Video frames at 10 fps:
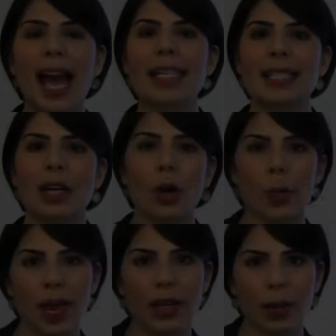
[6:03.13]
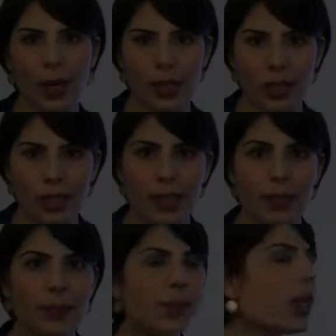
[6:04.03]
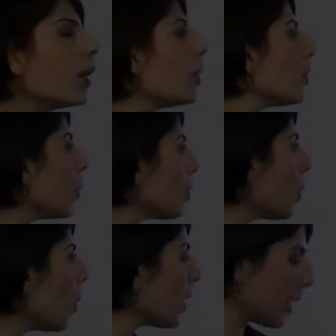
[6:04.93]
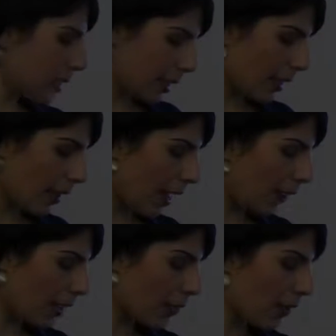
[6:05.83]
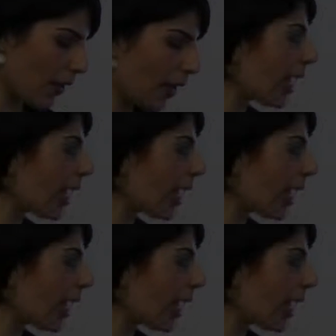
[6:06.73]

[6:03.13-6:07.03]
asking open-ended questions. You'll notice that on this very